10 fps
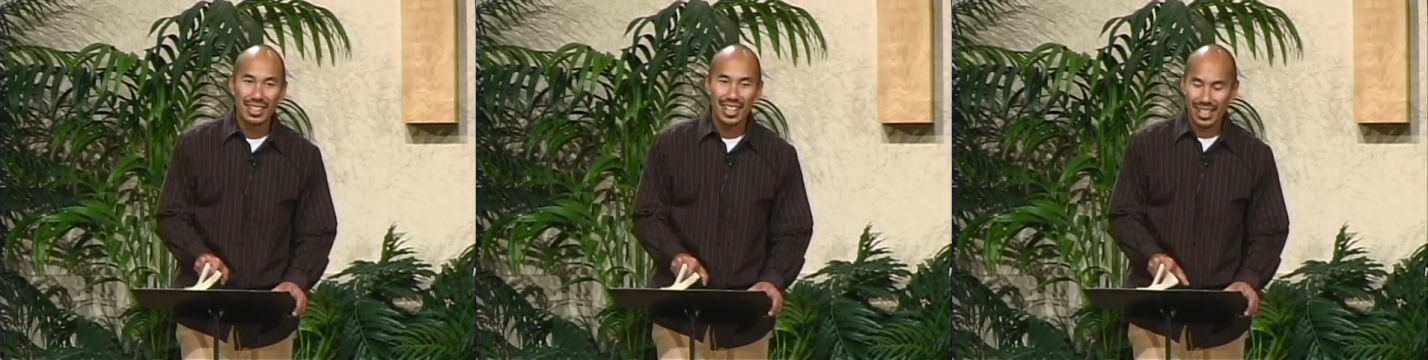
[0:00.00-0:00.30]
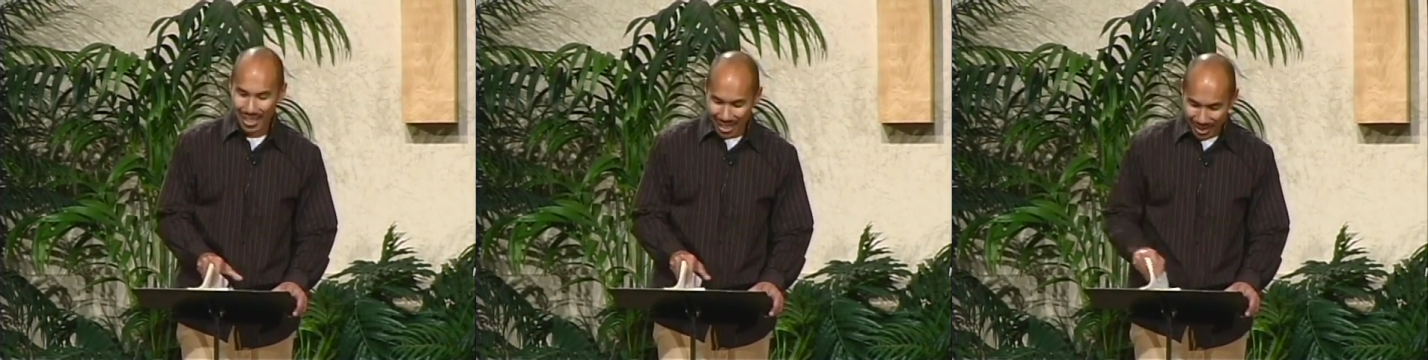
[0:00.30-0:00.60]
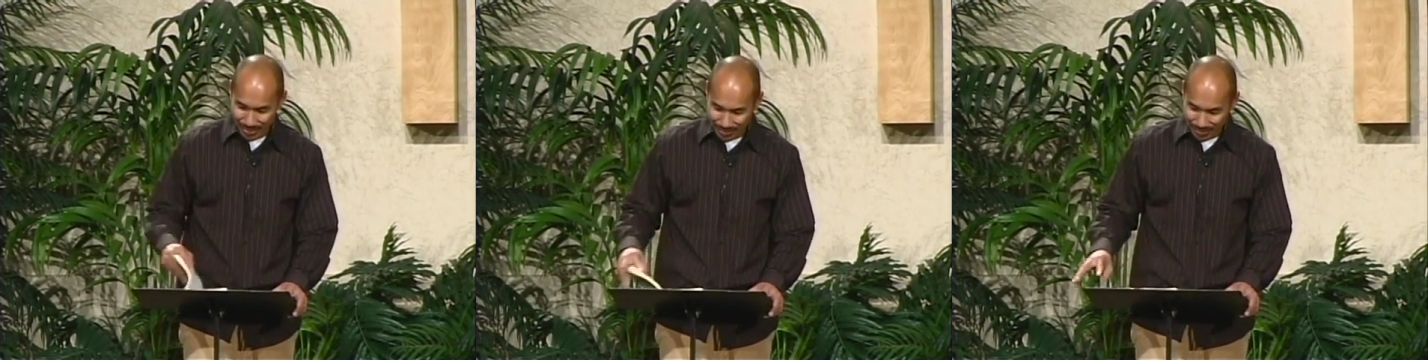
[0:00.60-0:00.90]
And
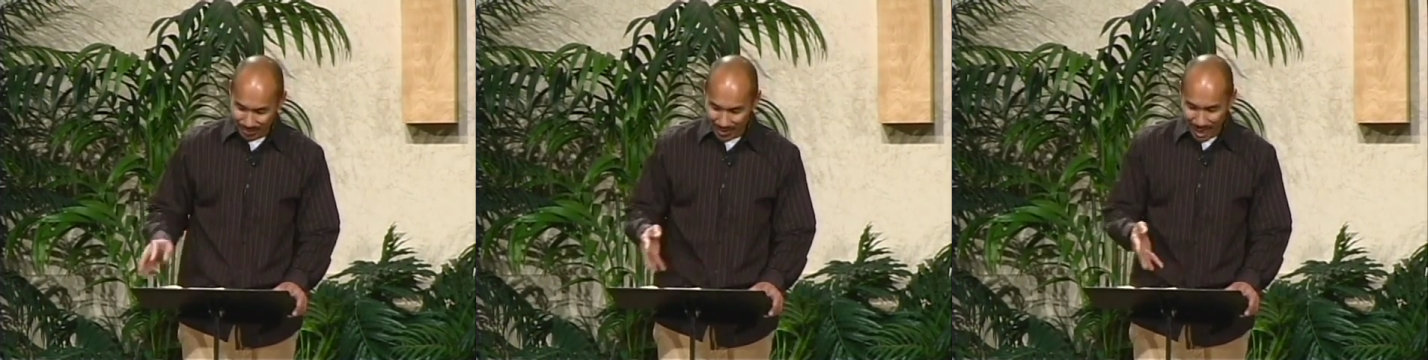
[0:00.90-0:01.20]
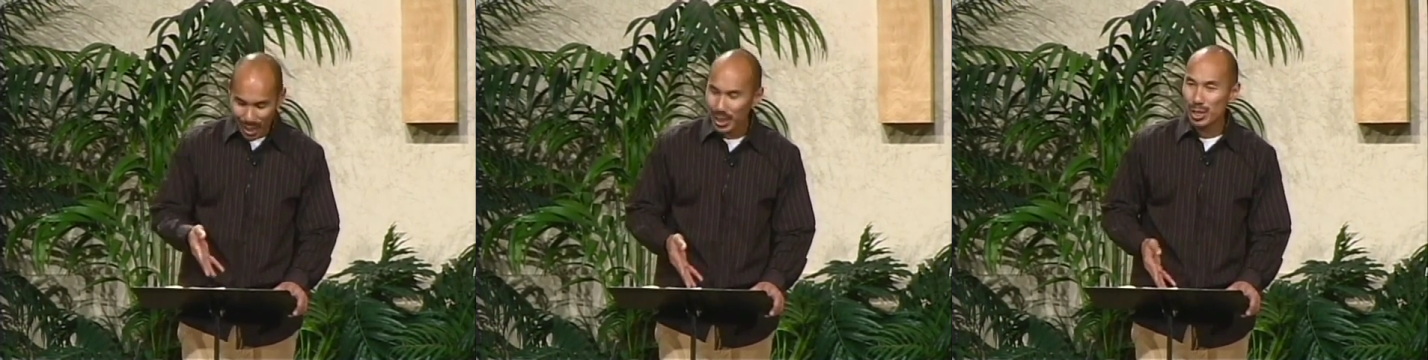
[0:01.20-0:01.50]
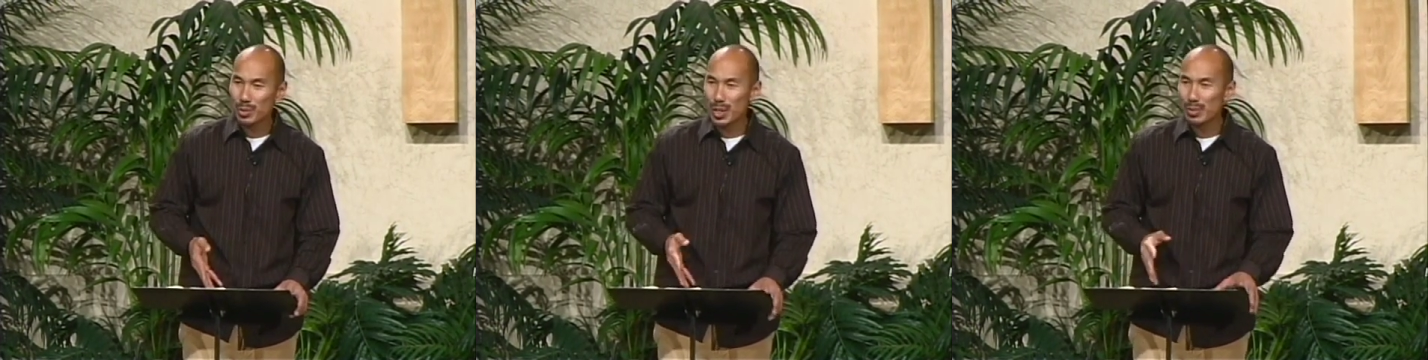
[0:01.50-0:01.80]
yet, like
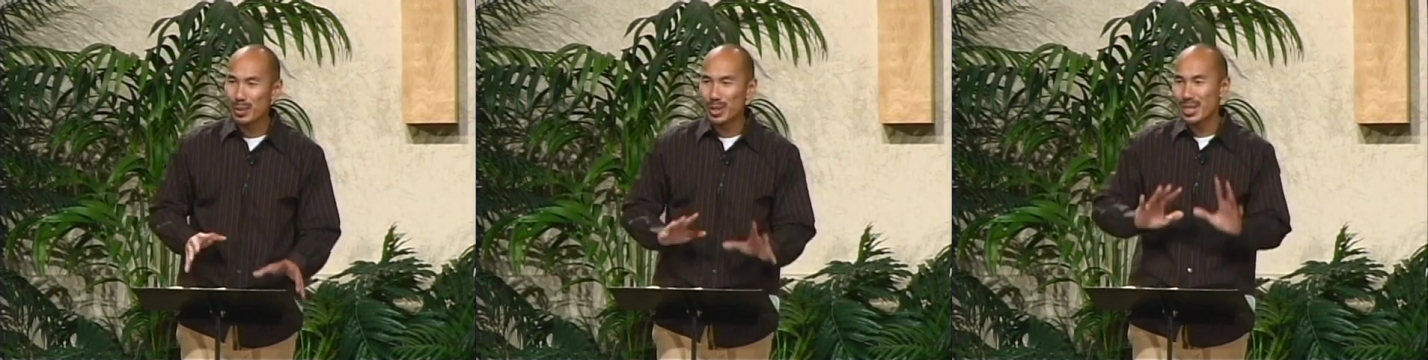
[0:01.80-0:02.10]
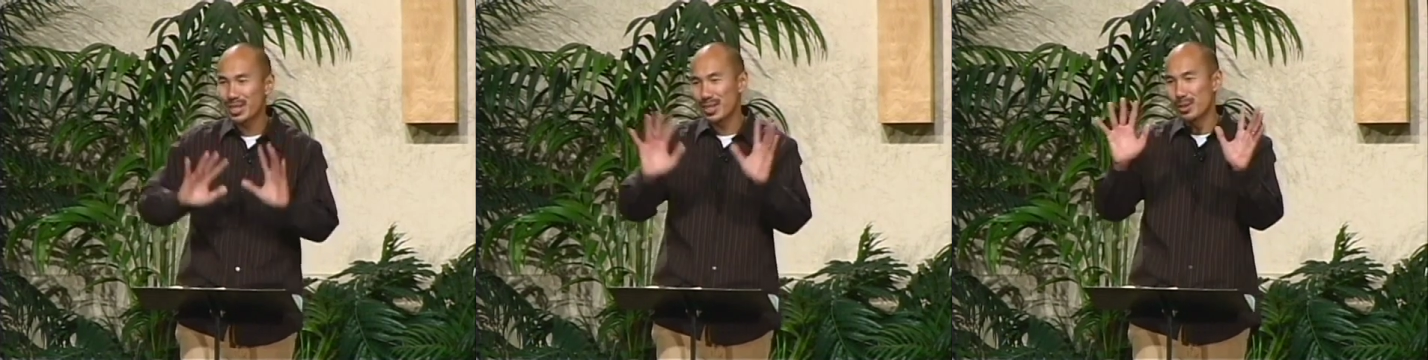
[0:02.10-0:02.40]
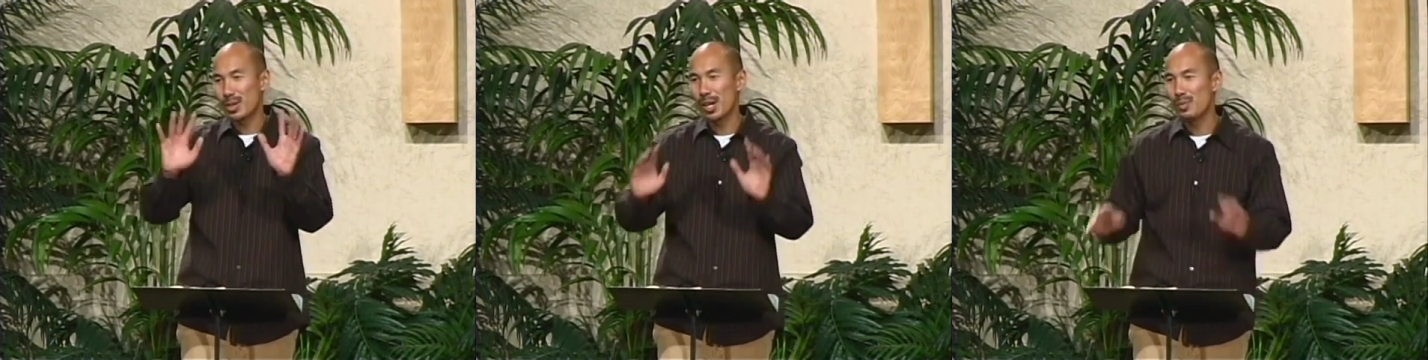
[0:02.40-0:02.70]
these people, you just
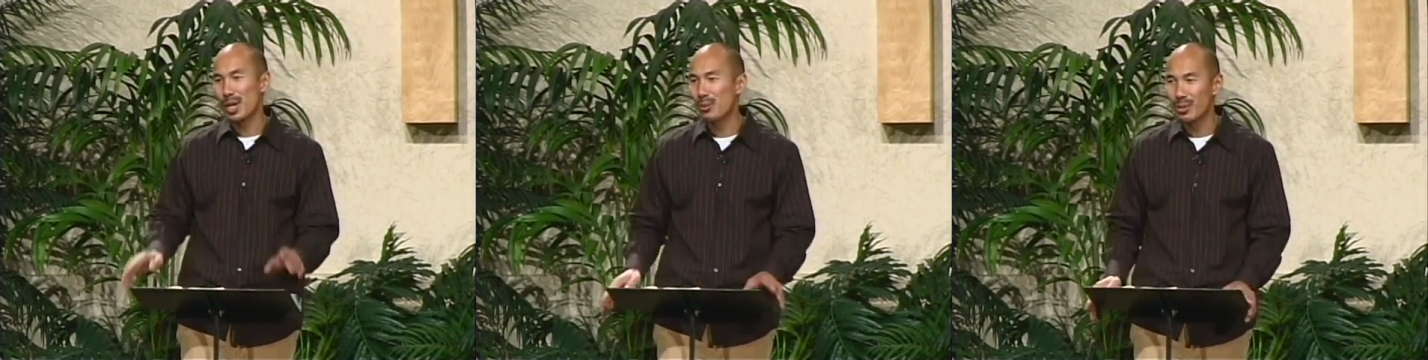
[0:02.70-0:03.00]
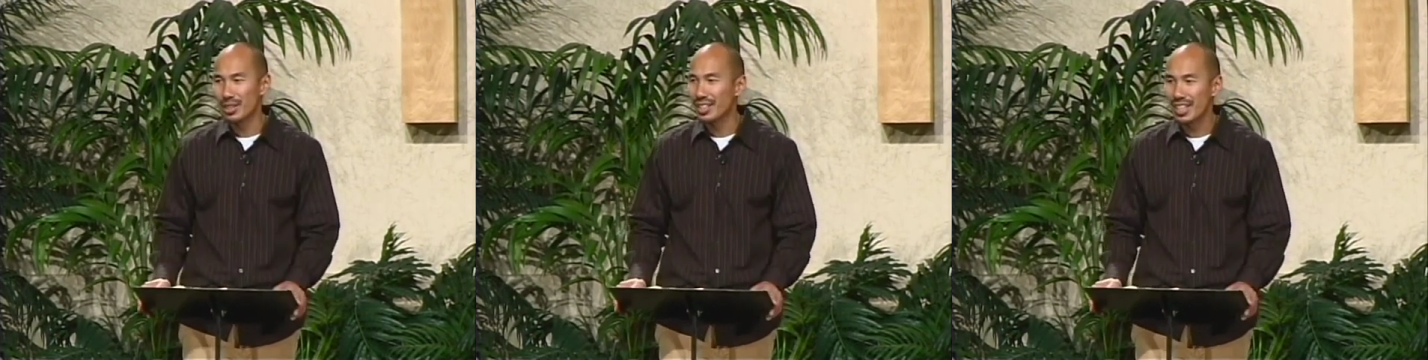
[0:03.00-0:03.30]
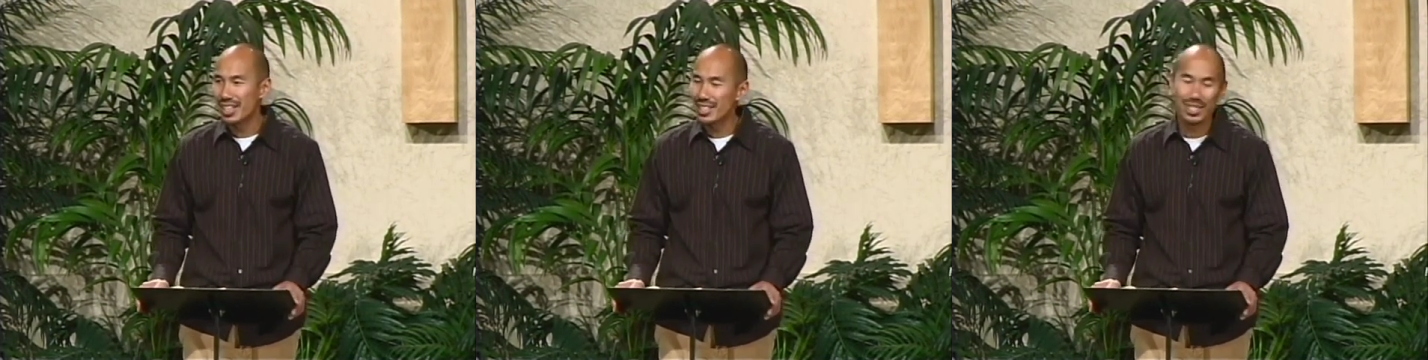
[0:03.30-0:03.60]
go, I'm not
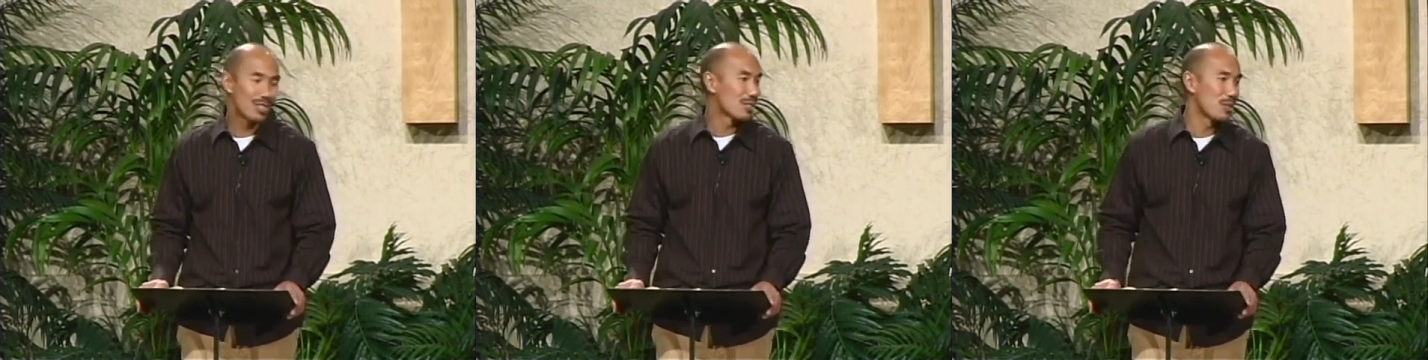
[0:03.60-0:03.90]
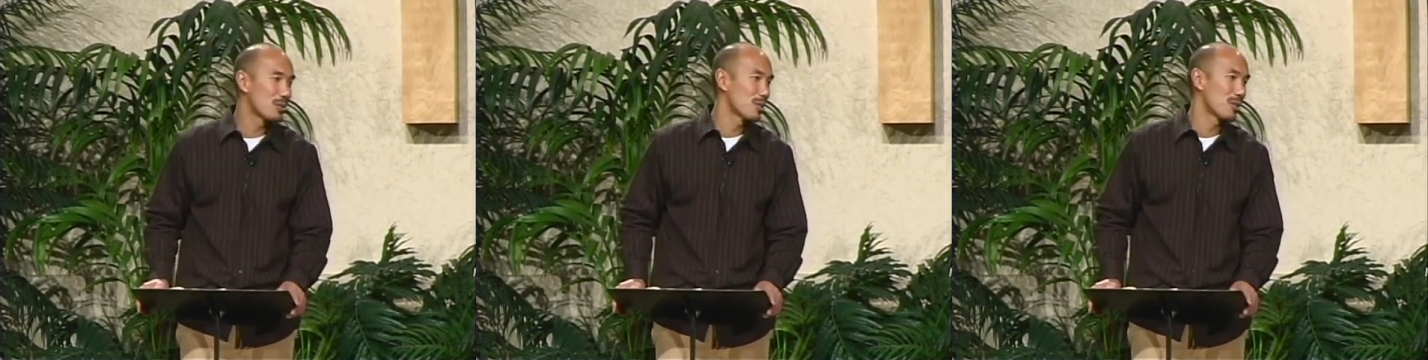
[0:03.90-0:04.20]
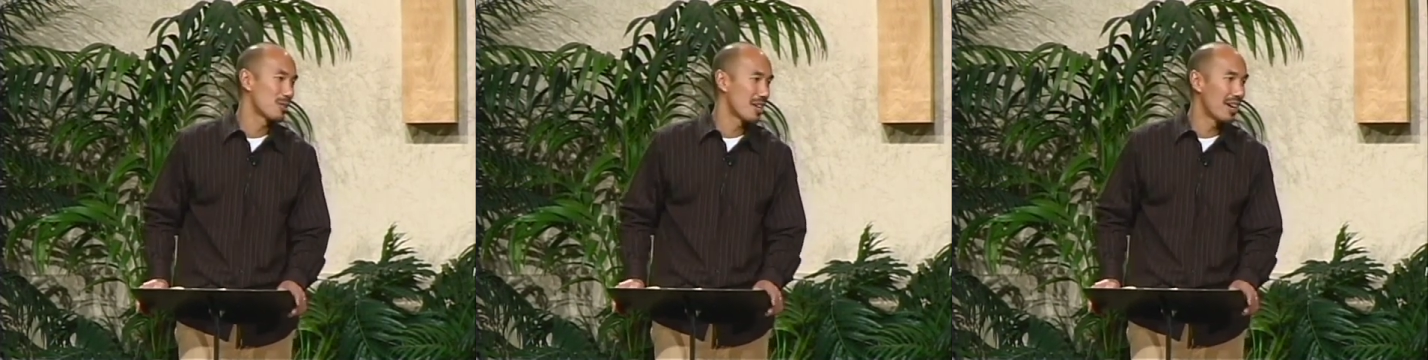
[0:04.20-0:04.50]
willing, and it's just so,
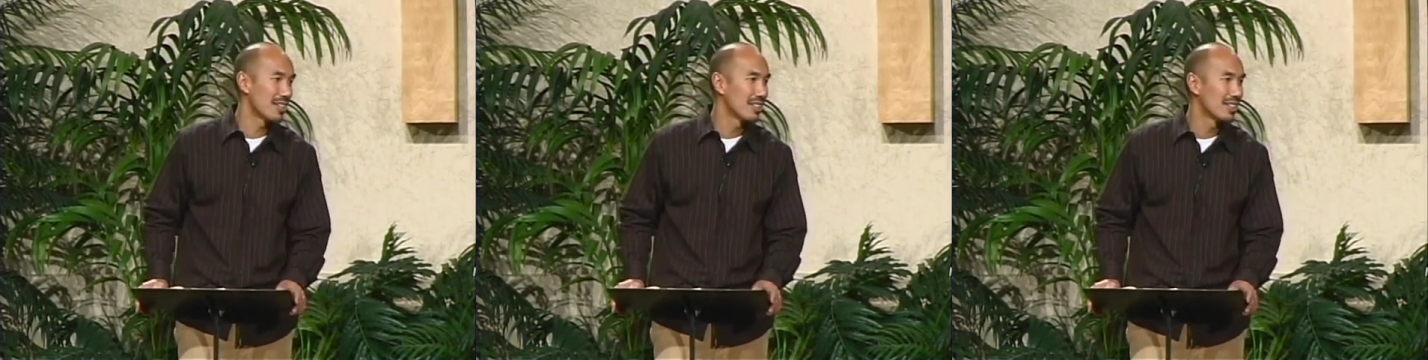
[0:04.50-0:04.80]
so sad.